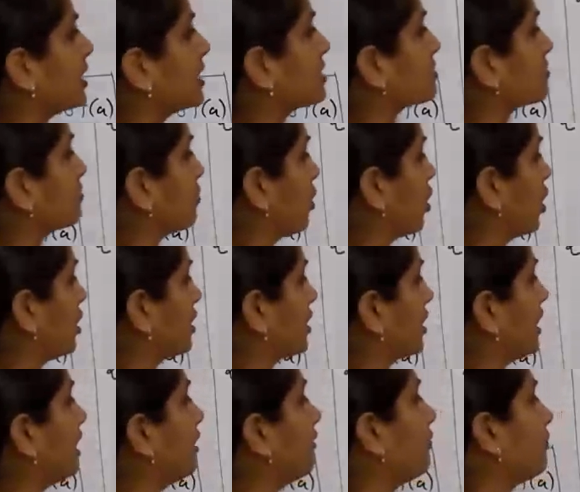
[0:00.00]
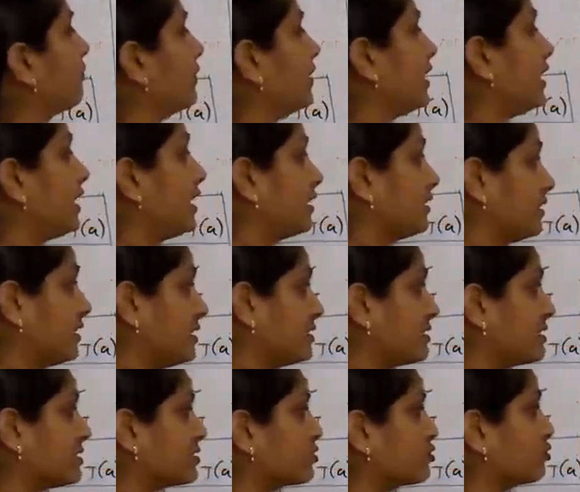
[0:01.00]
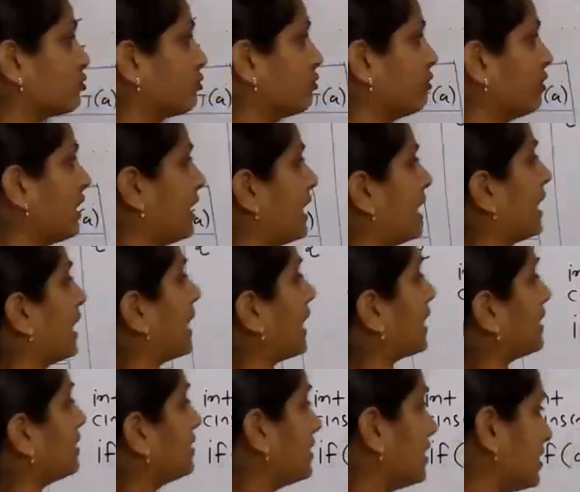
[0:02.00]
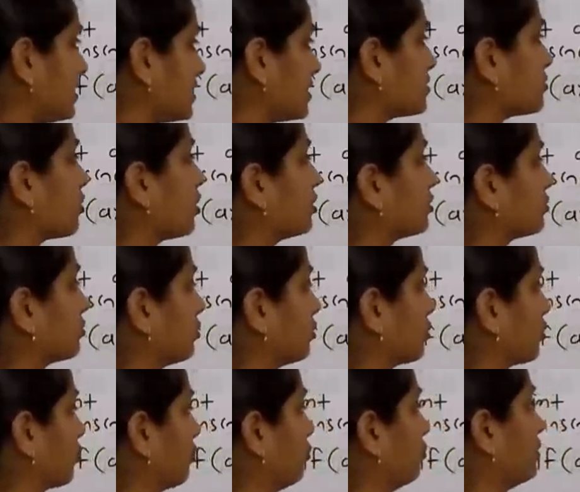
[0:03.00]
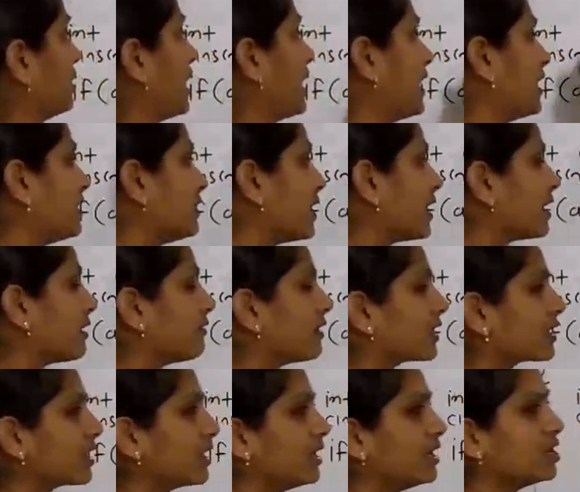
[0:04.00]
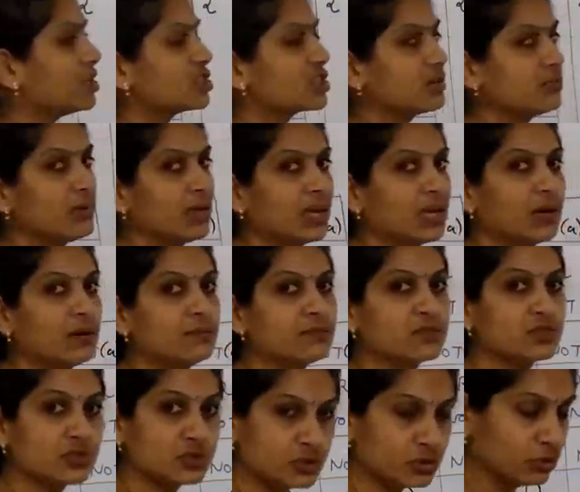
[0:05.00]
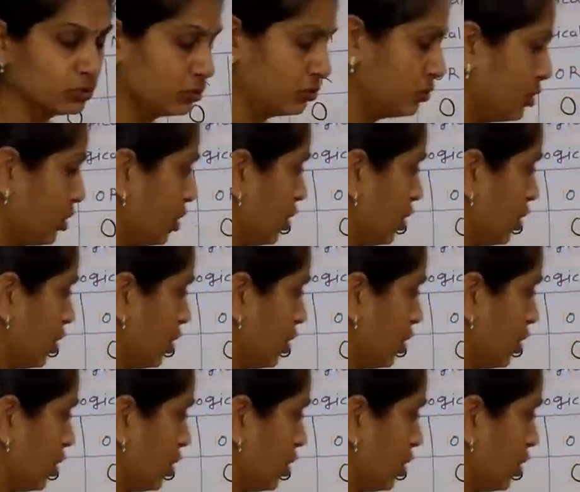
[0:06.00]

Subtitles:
is what? If this is true and this is also true, then and then our condition becomes true.